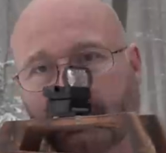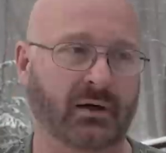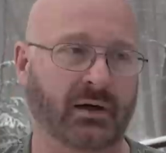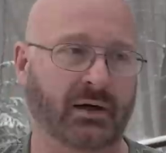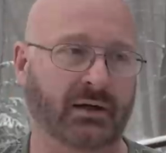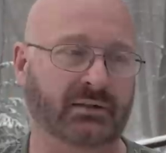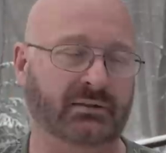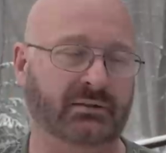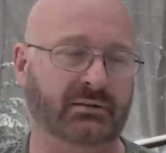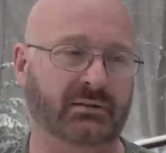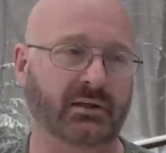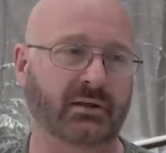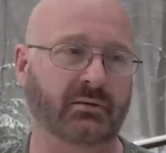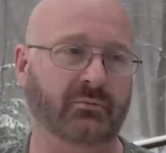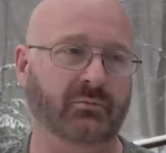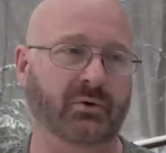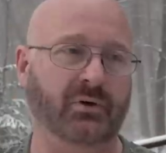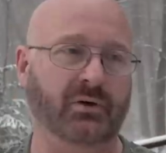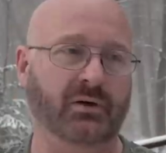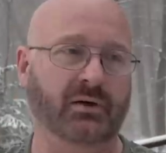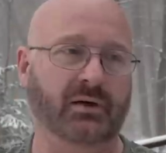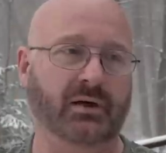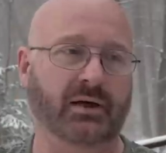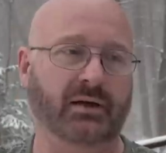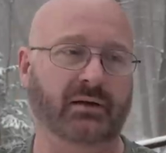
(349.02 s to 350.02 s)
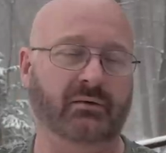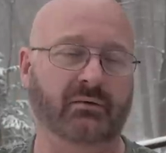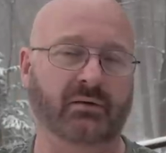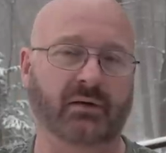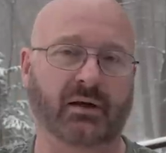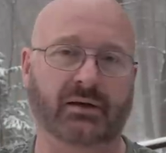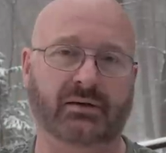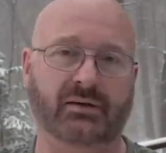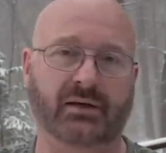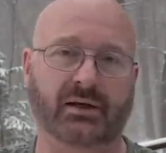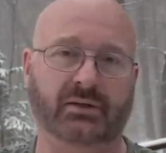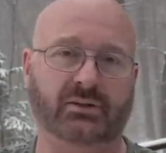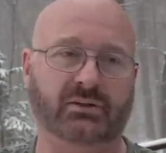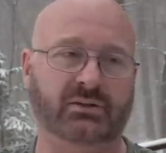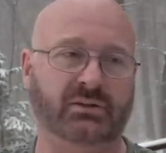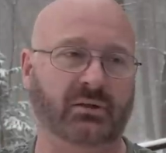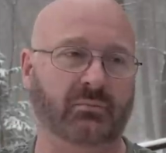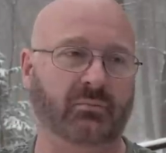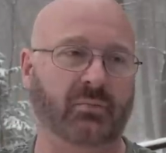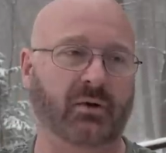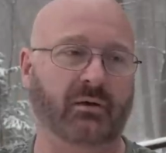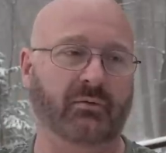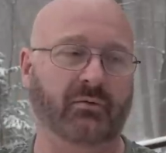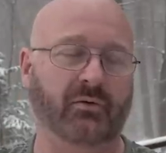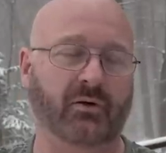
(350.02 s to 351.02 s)
I still want to attach
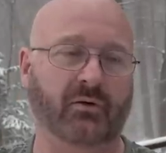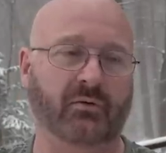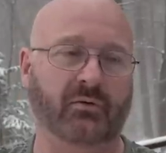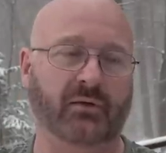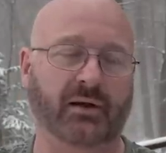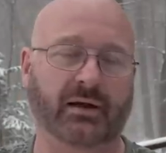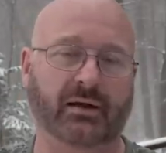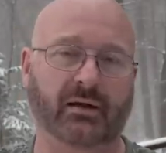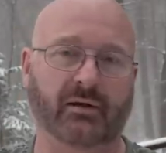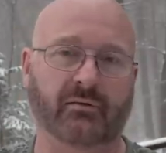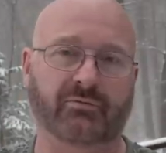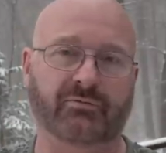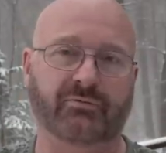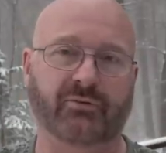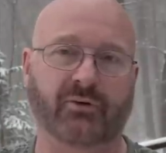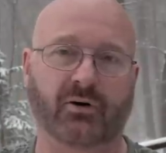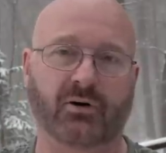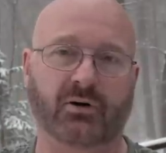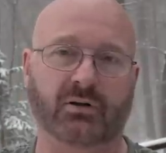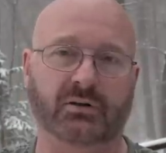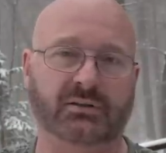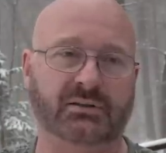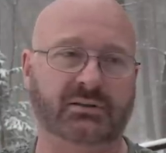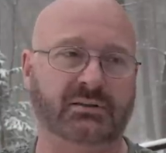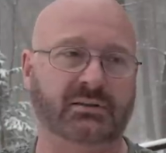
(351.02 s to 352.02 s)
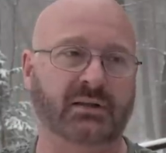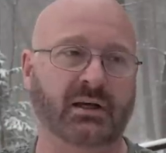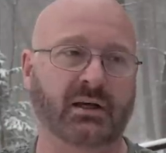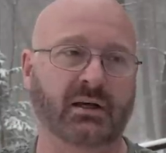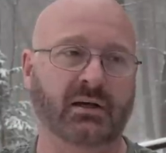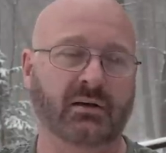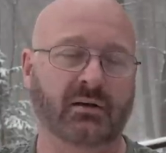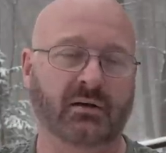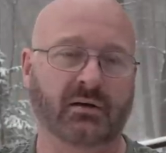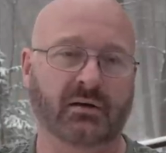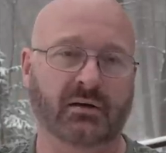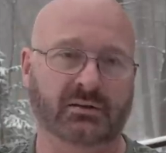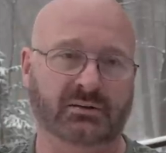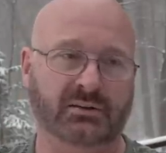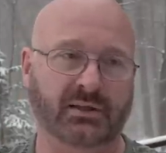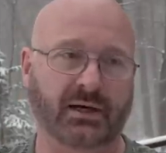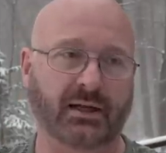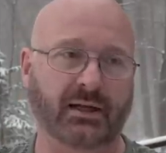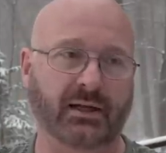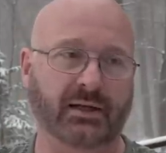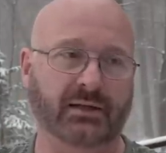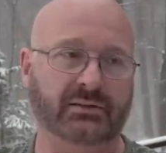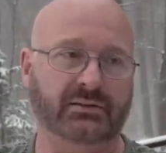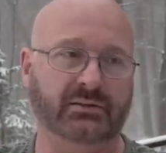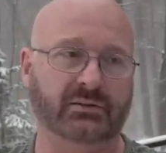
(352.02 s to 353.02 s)
some kind of like a false
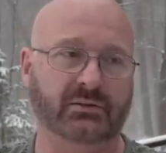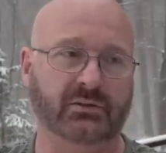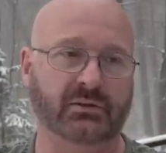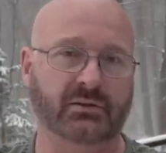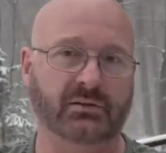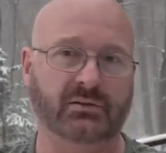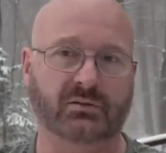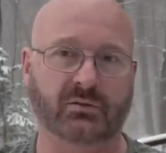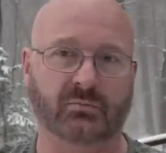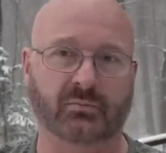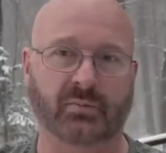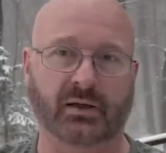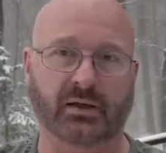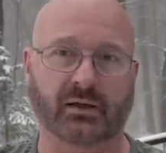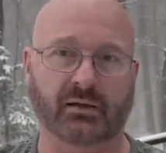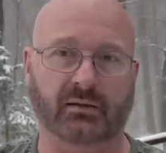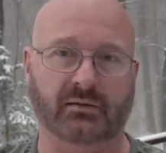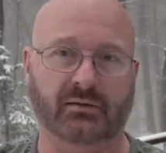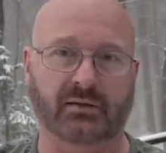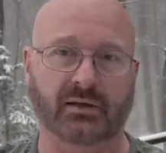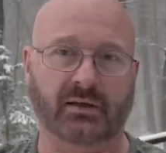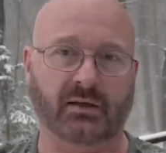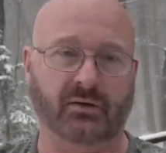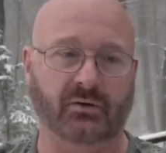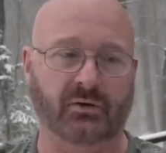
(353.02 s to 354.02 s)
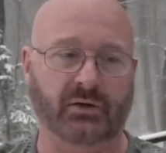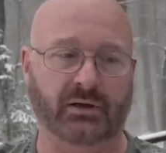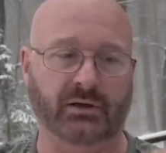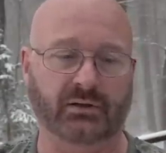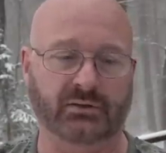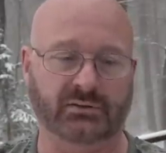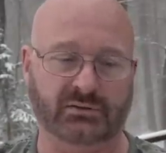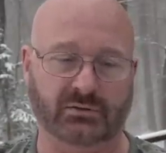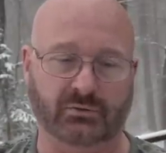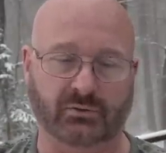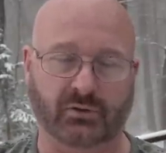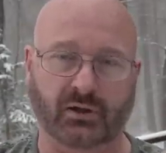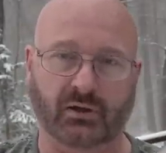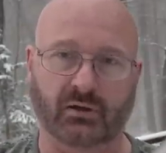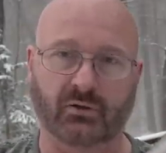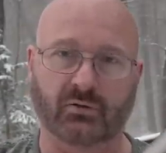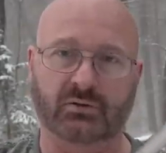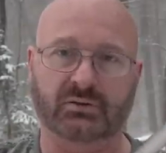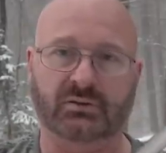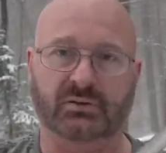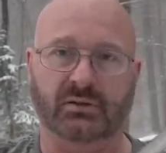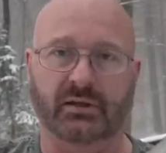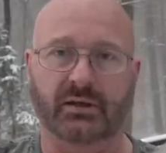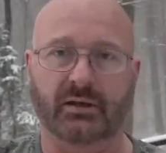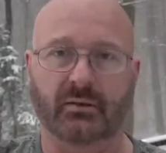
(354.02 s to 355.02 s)
silencer to make it thicker here, so it
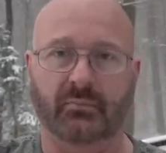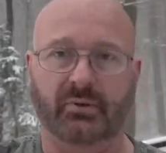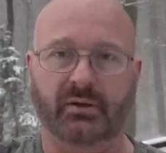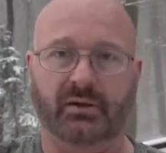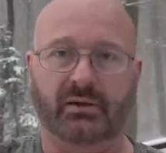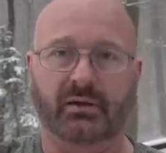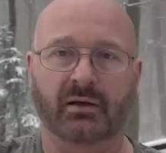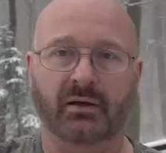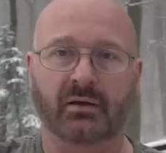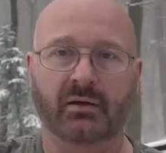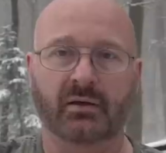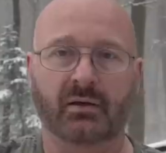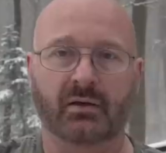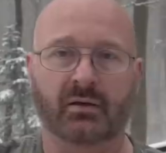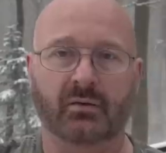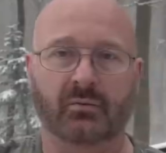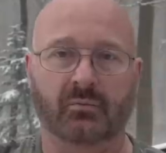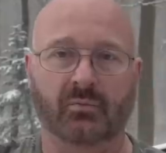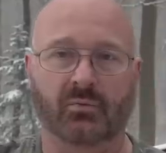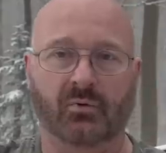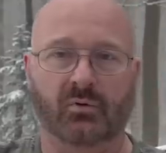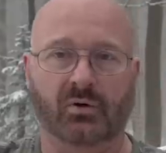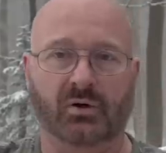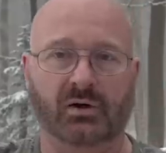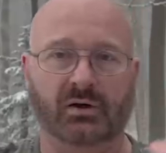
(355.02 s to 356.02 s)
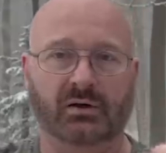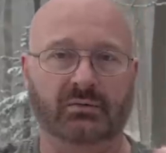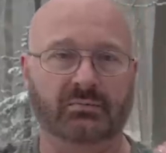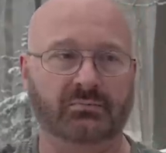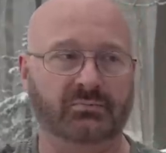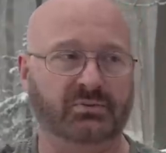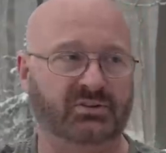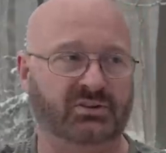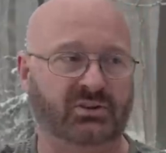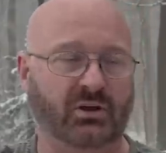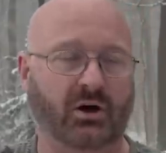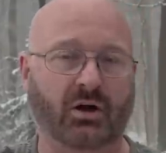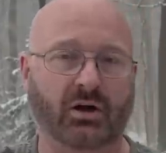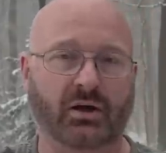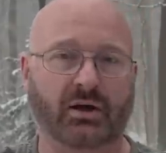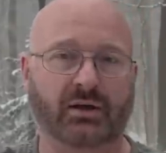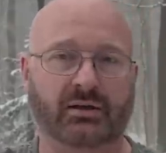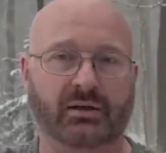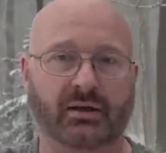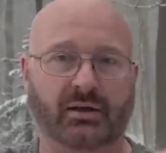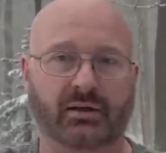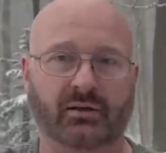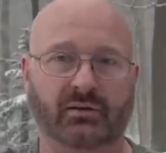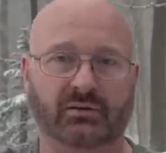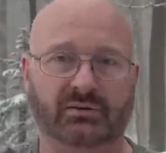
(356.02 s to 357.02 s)
looks a little bit more
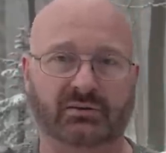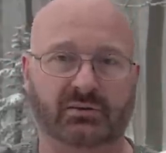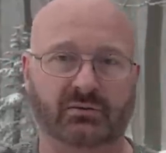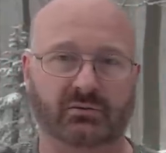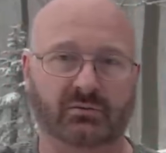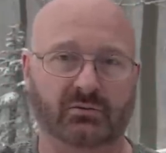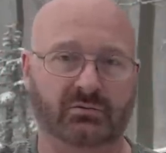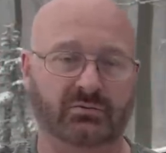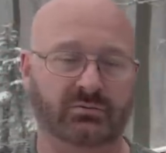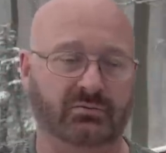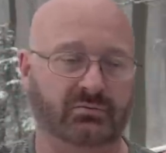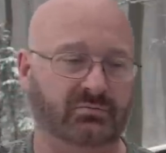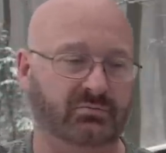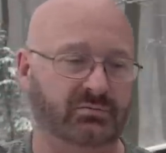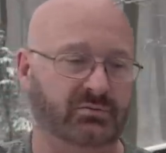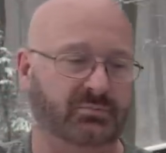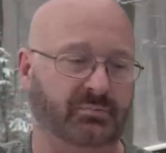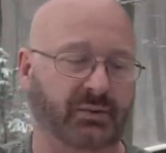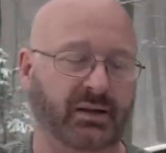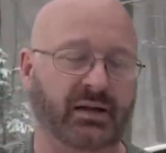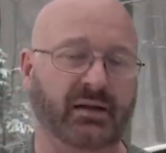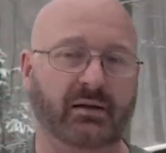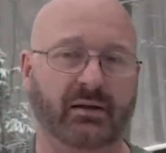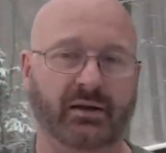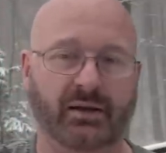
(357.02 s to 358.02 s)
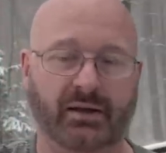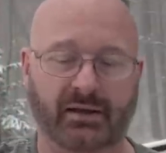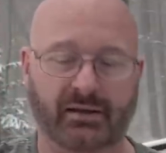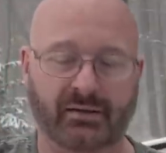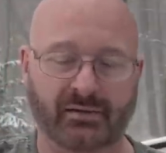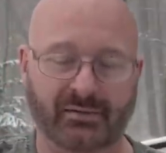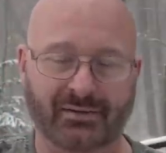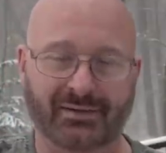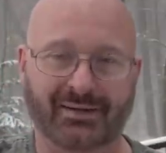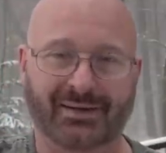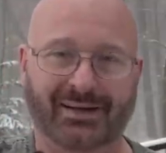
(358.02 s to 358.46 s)
solid and not so spindly.